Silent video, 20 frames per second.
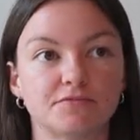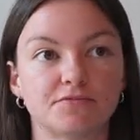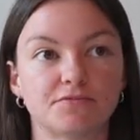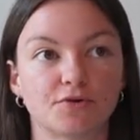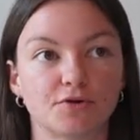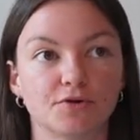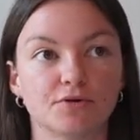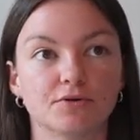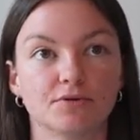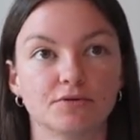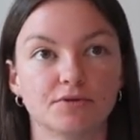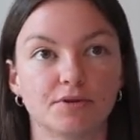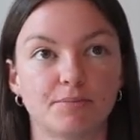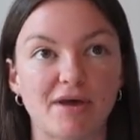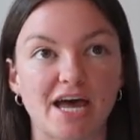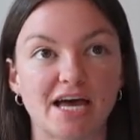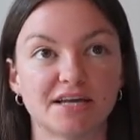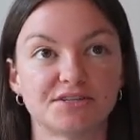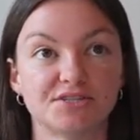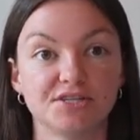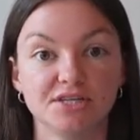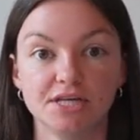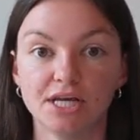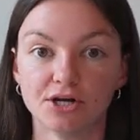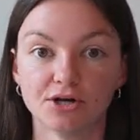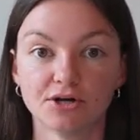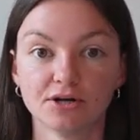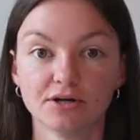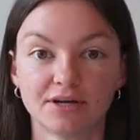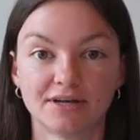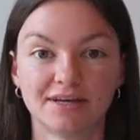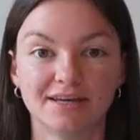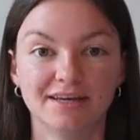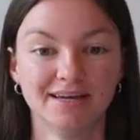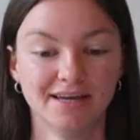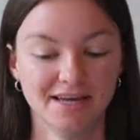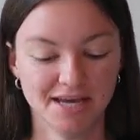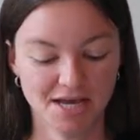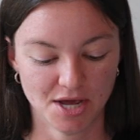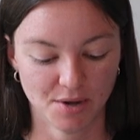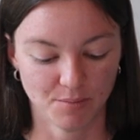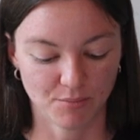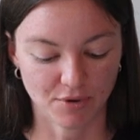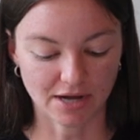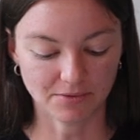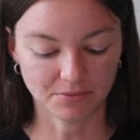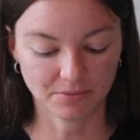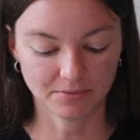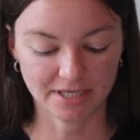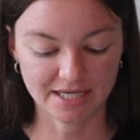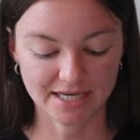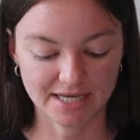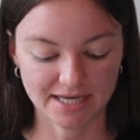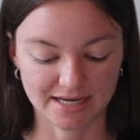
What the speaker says: for the past year, probably,